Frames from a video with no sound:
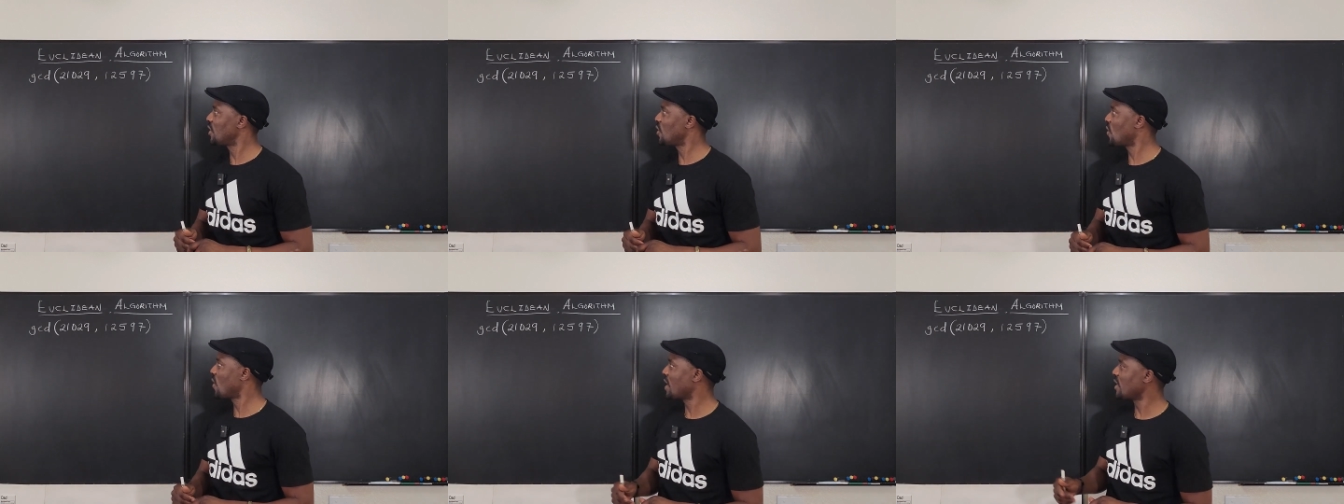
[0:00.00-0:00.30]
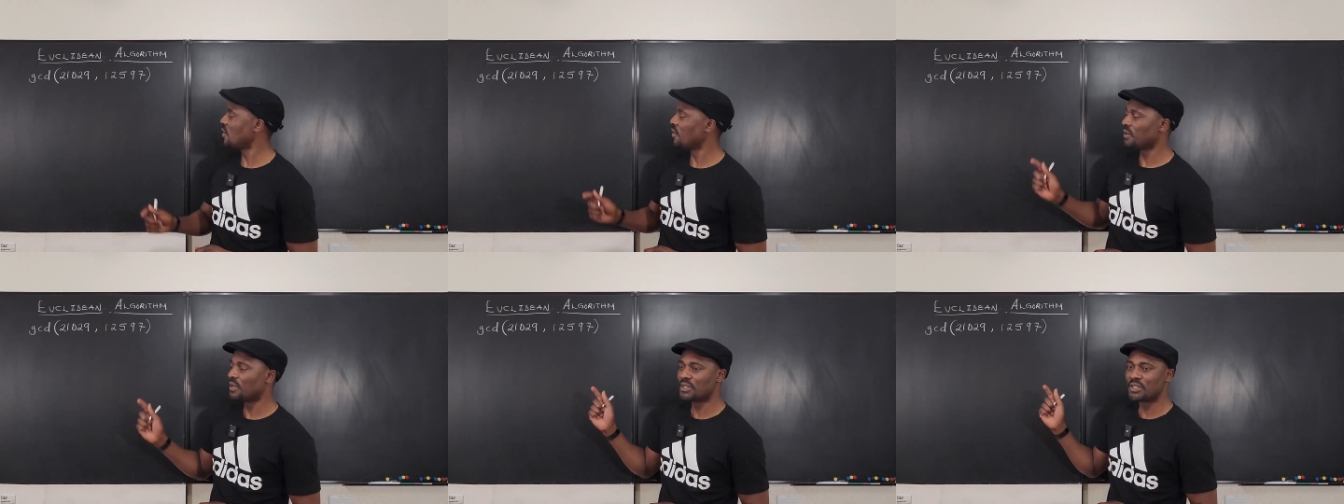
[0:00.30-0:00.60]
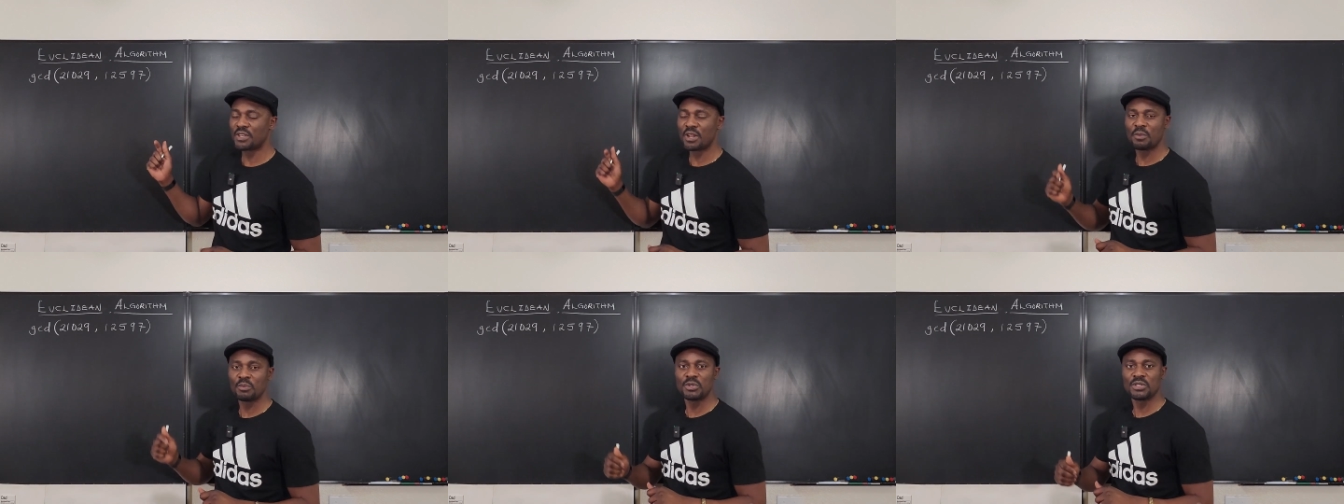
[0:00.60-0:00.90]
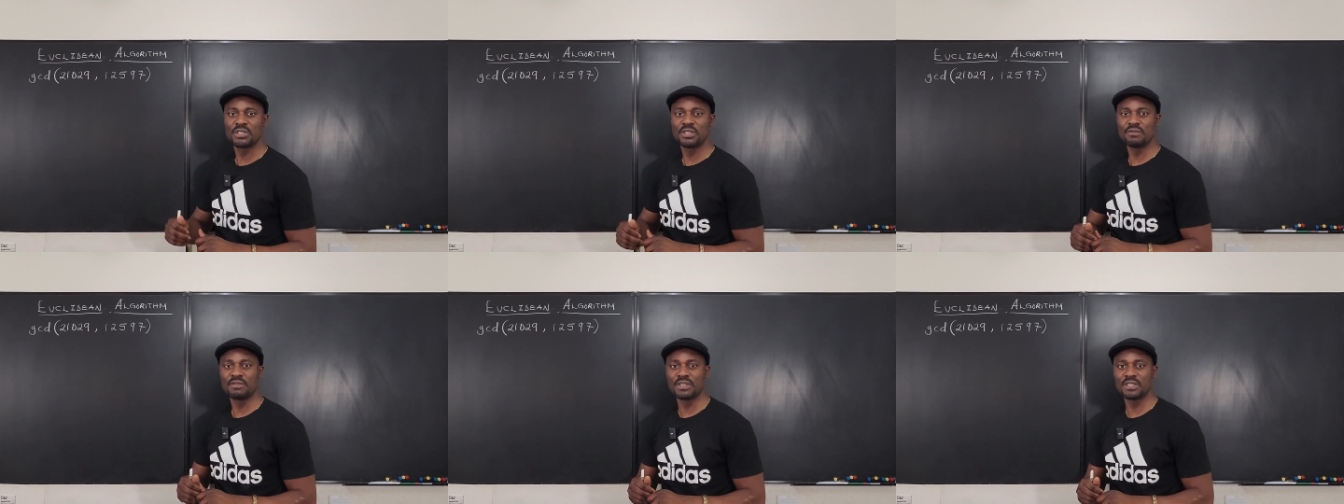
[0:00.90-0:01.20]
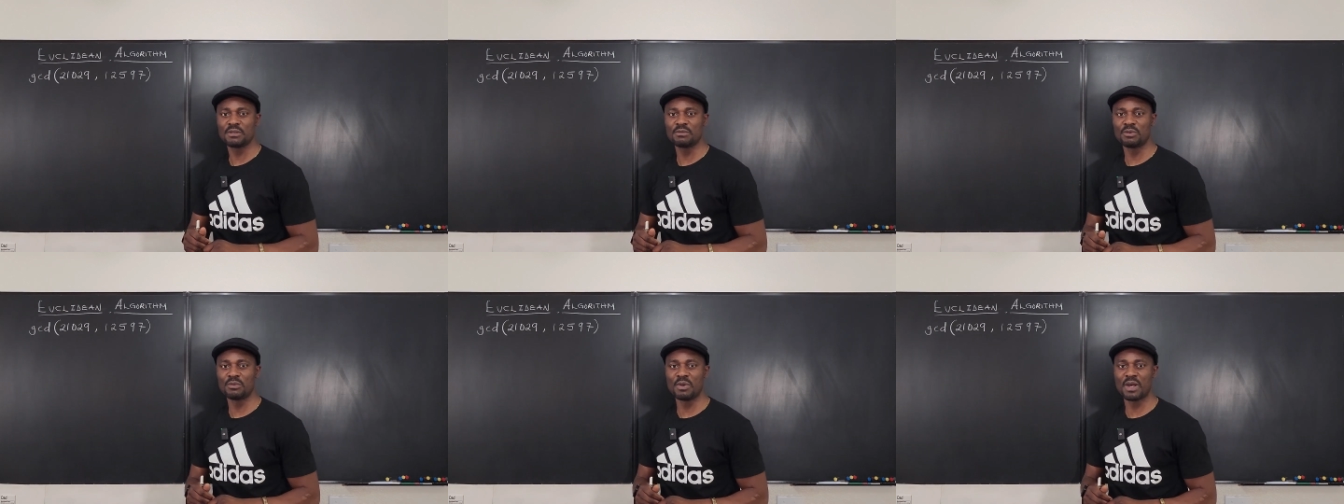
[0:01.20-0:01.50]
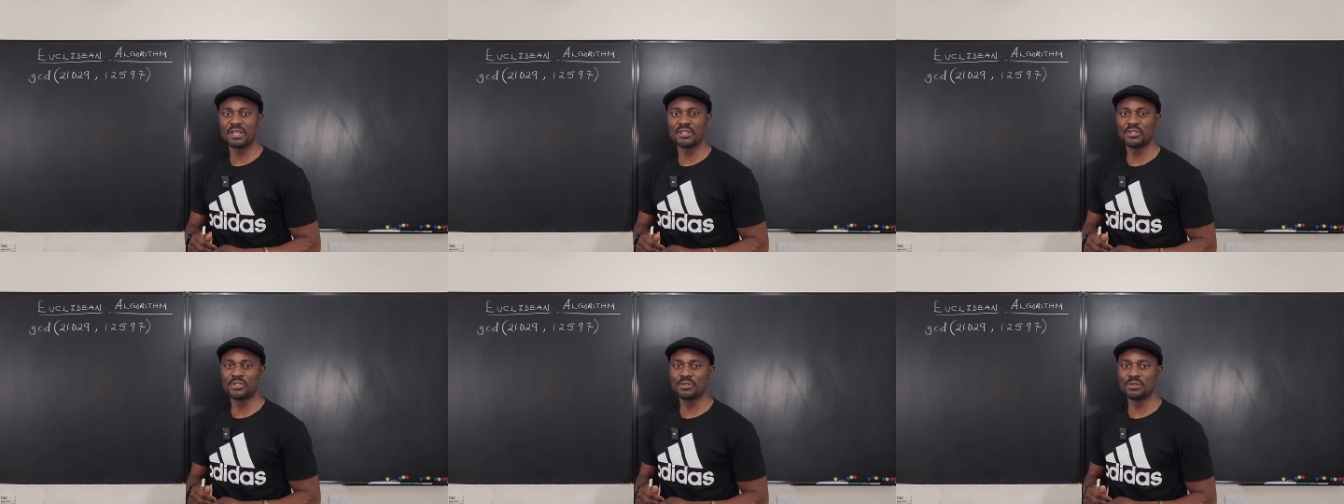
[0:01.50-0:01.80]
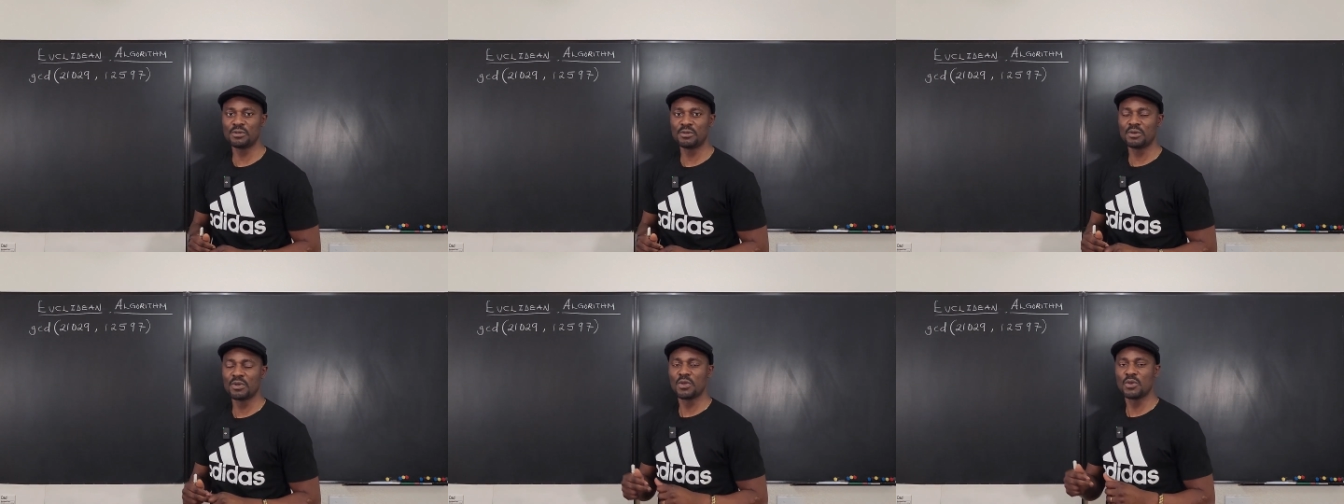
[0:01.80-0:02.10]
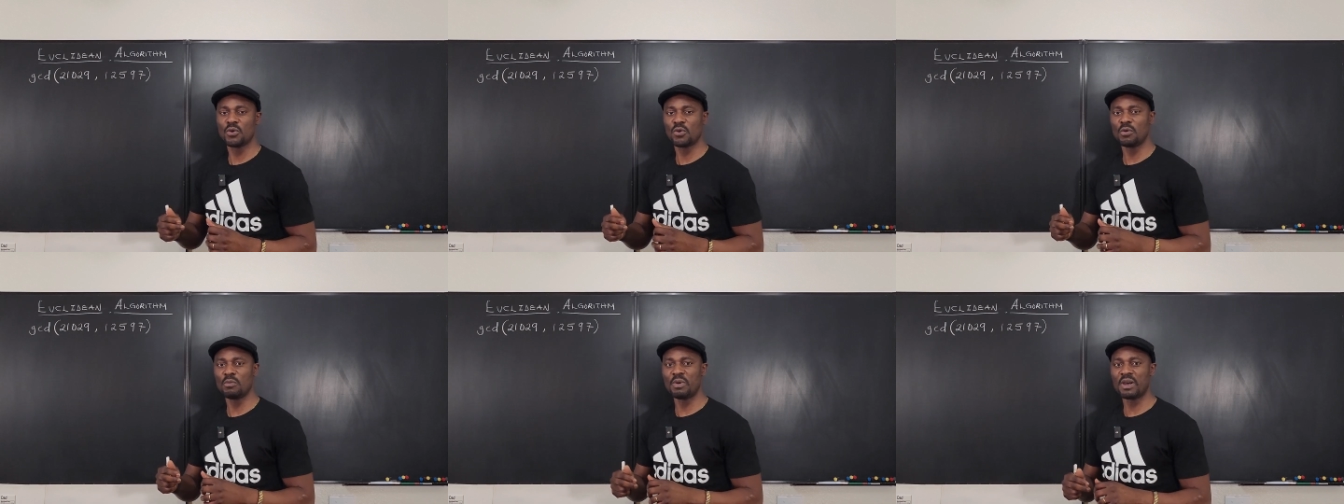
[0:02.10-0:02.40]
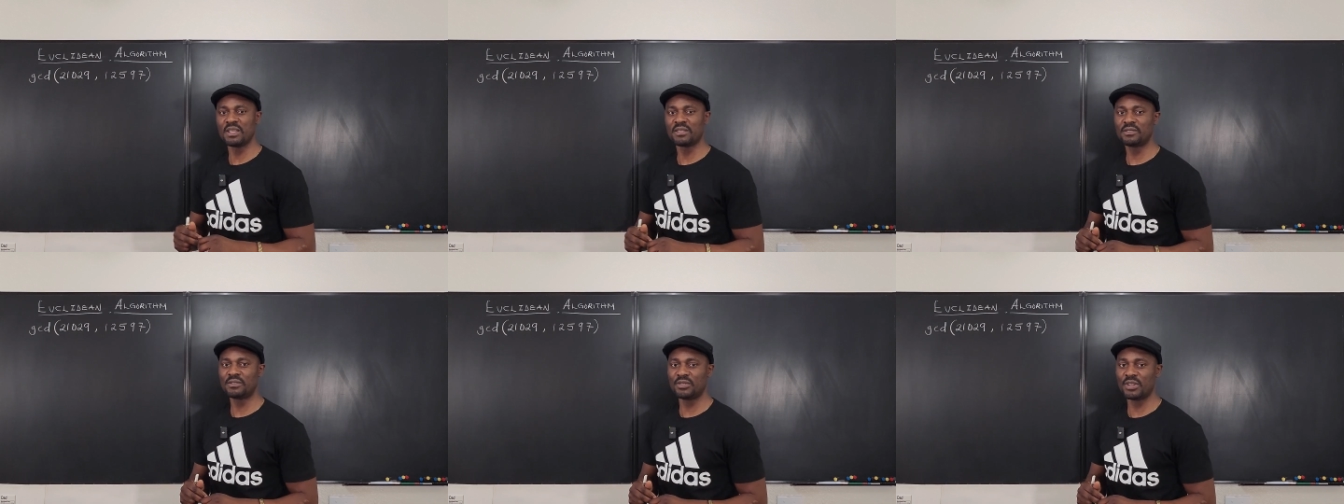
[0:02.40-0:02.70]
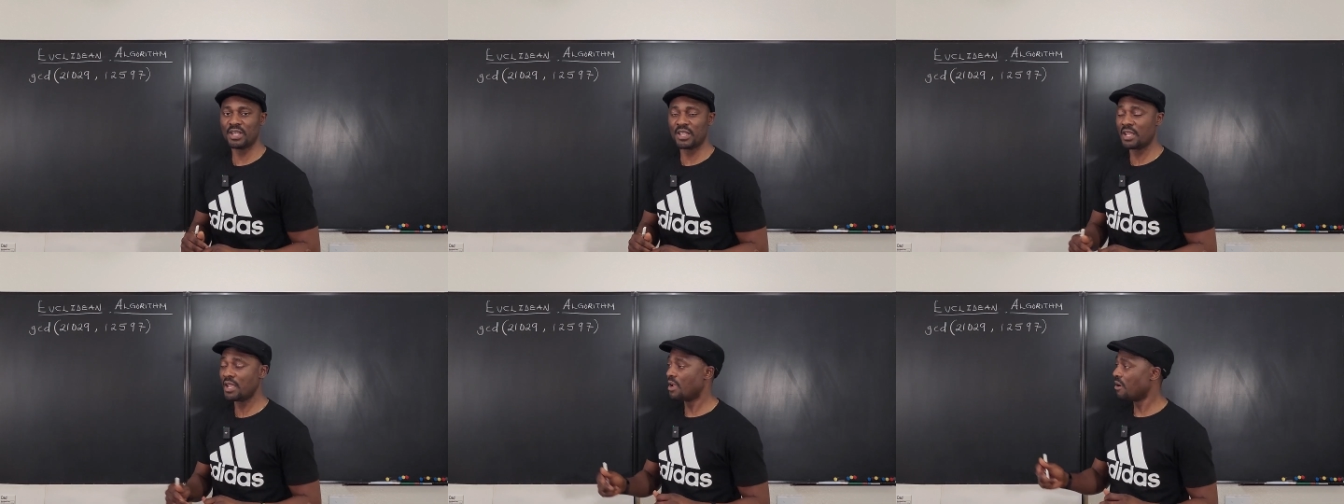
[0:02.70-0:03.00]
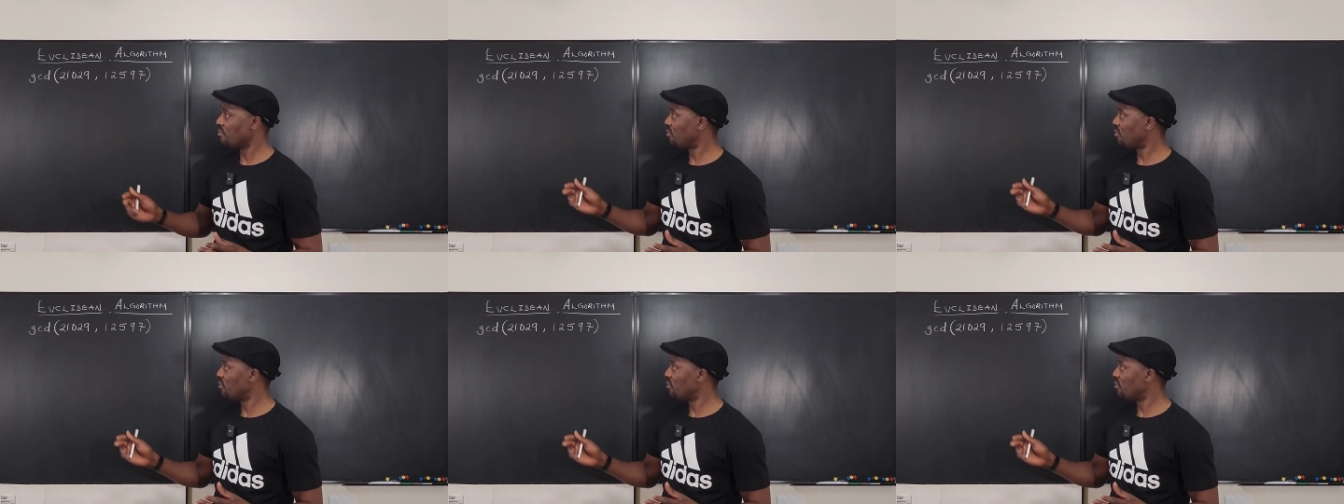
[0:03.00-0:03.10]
oh, I know this number is divisible by 2 or by 3.